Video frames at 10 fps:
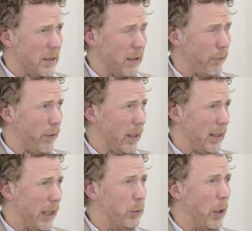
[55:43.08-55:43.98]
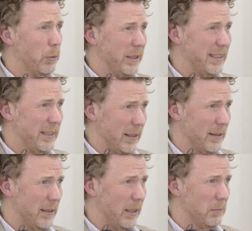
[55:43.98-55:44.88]
It felt like when we
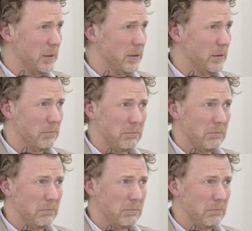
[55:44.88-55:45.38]
sent them,